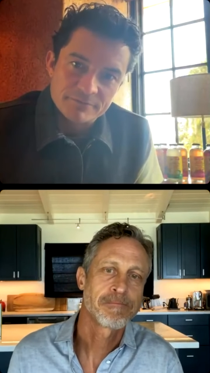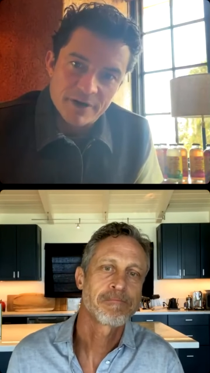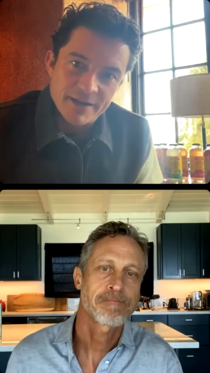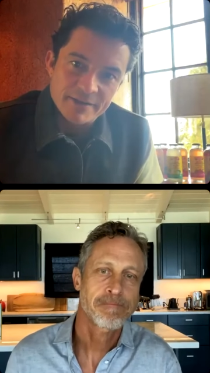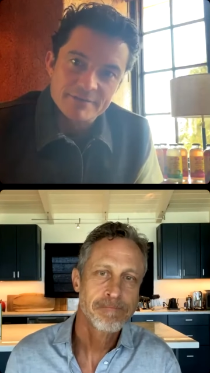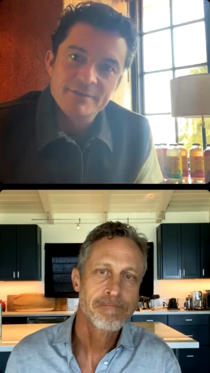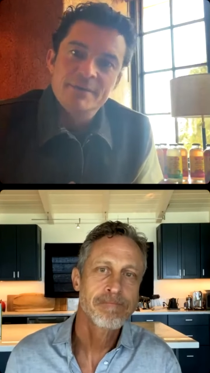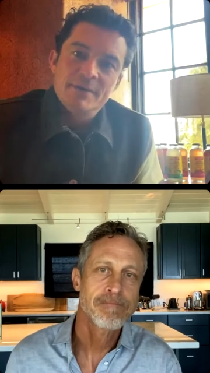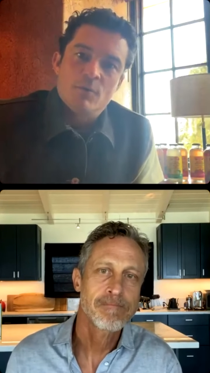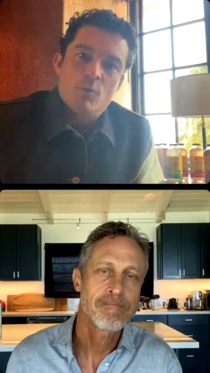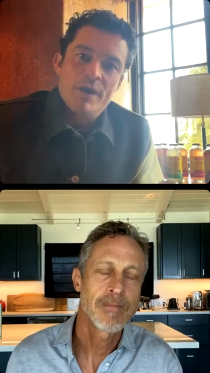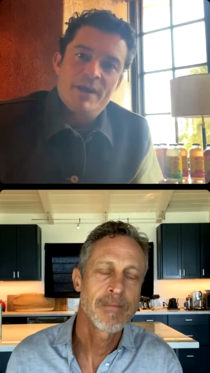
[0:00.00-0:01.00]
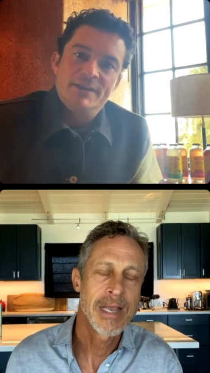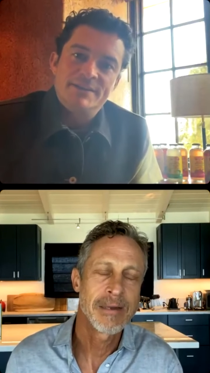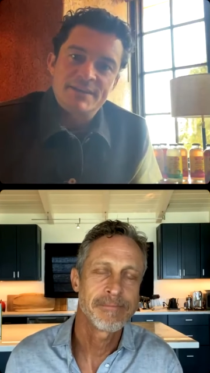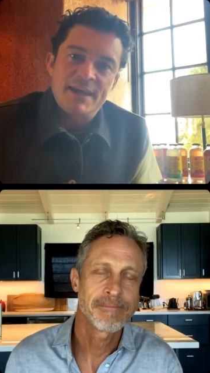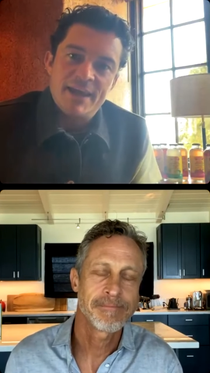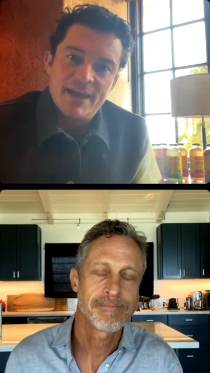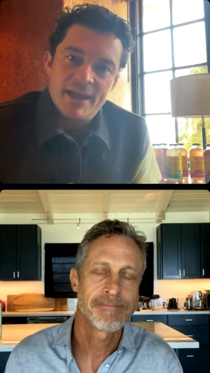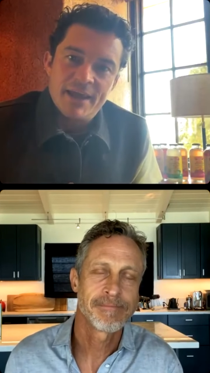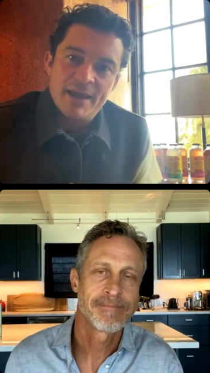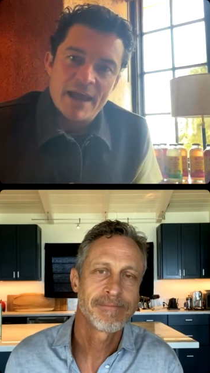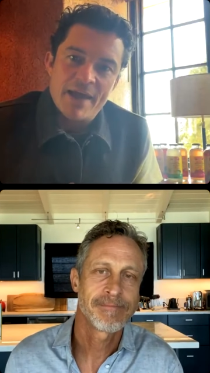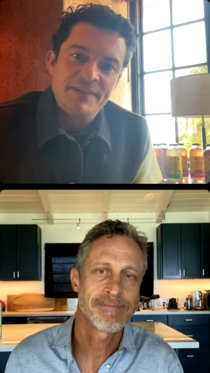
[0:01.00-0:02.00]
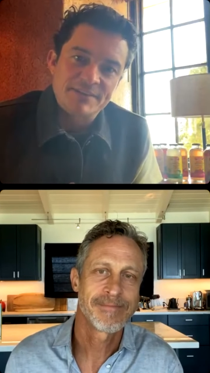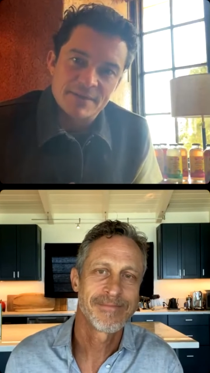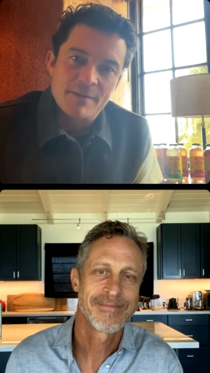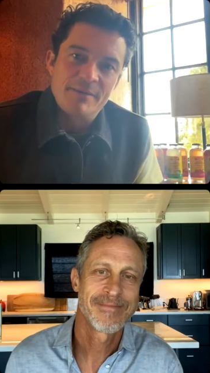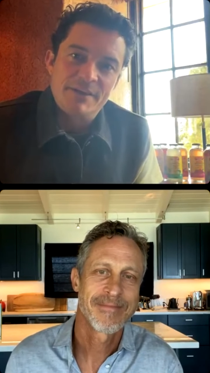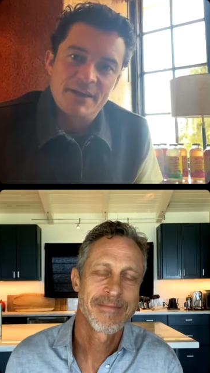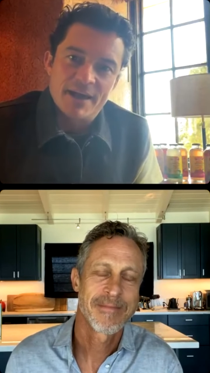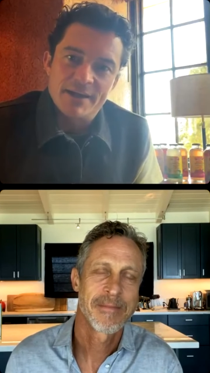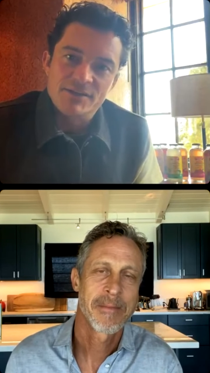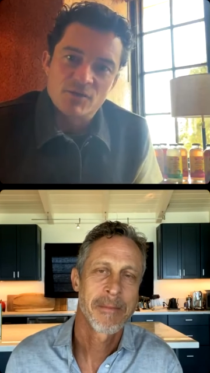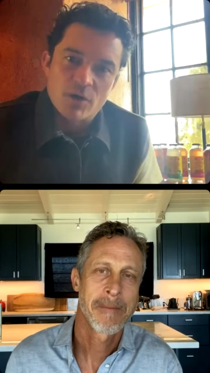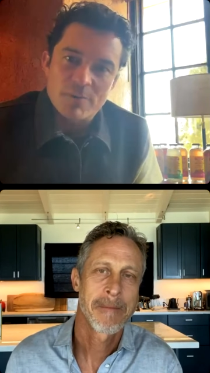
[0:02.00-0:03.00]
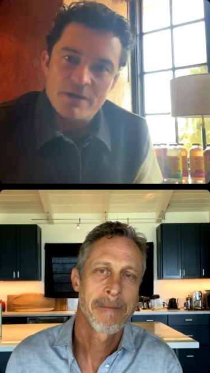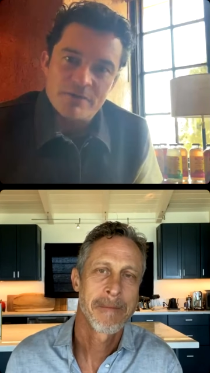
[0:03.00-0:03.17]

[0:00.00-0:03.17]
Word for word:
Speaker 1: right? We can yeah. sit here at this time of the day and talk